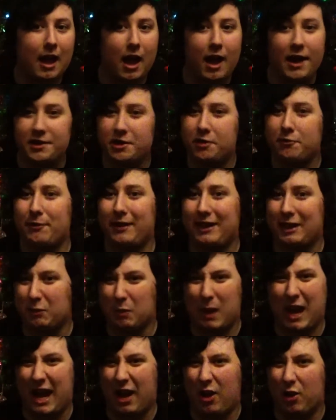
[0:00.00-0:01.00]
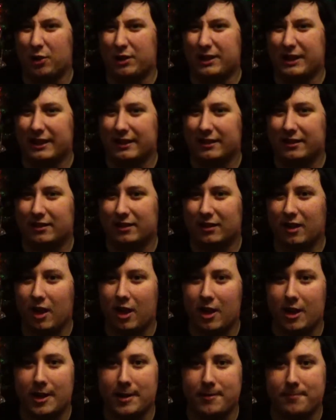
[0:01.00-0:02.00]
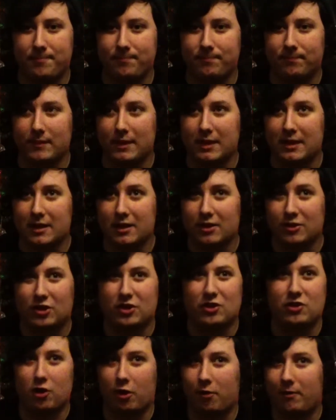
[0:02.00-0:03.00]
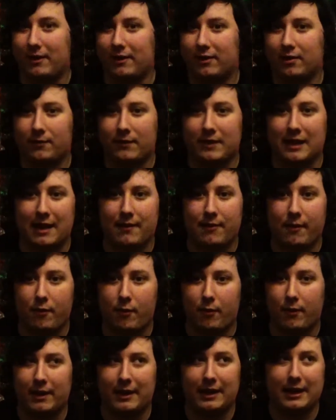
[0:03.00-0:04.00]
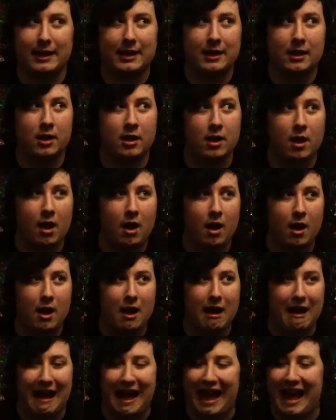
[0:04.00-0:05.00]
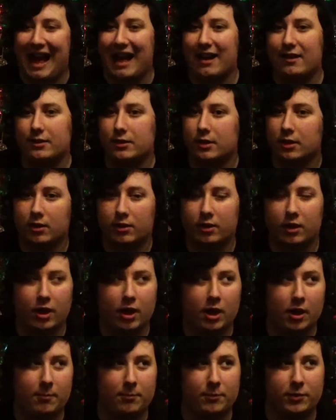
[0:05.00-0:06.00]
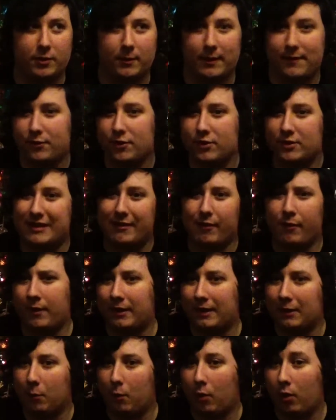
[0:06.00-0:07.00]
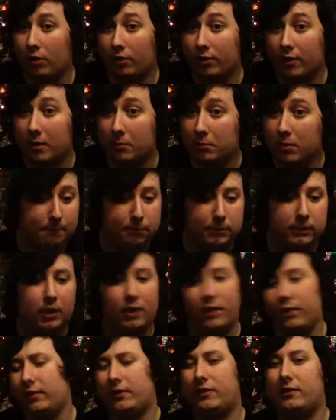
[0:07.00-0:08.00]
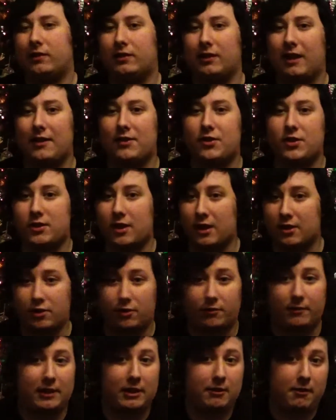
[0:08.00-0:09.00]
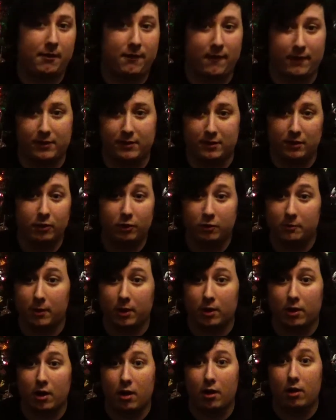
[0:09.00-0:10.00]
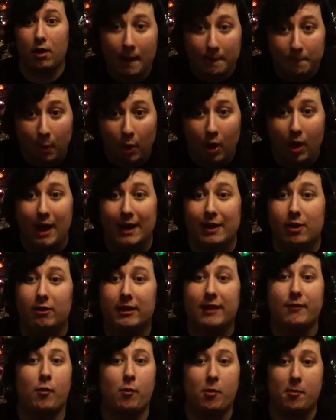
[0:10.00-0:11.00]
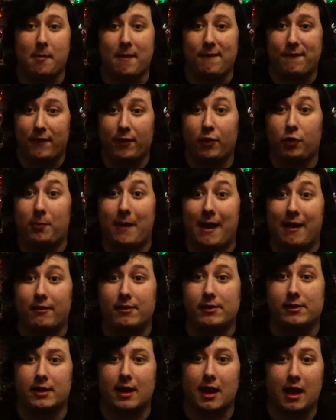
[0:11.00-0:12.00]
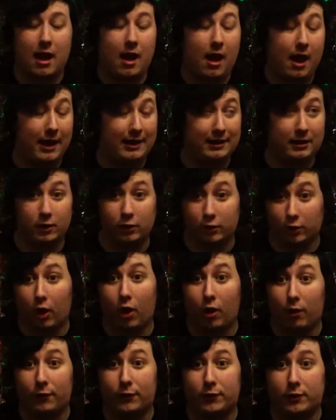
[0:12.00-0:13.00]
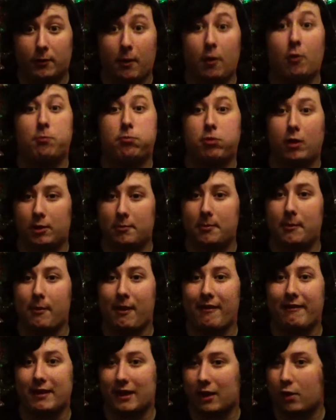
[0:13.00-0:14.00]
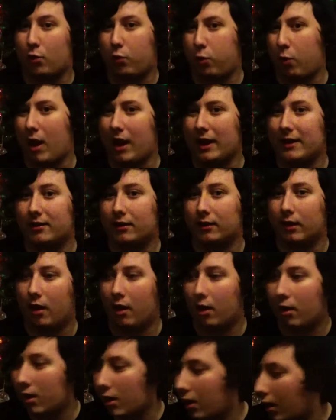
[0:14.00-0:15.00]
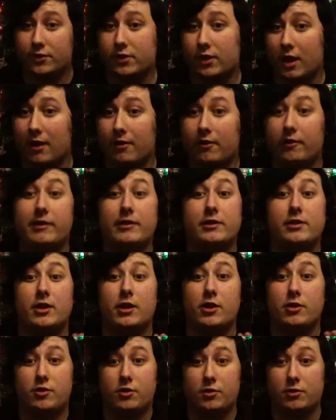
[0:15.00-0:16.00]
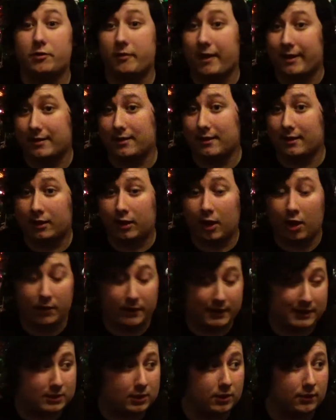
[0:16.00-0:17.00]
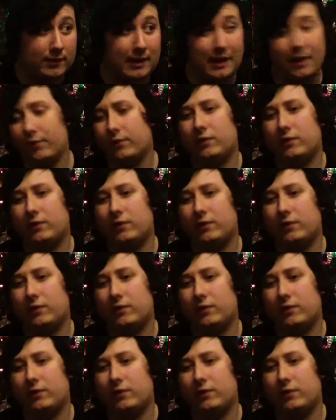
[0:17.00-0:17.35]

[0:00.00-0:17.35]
I don't really wear hoodies. It's just not really something that I've ever really had. So I've just never really worn them. Plus, I don't really know if I suit them or not, but I got given one by Phil's parents that I love, so I will probably be wearing it quite a lot. I'm going to do the rest of the clothing stuff now.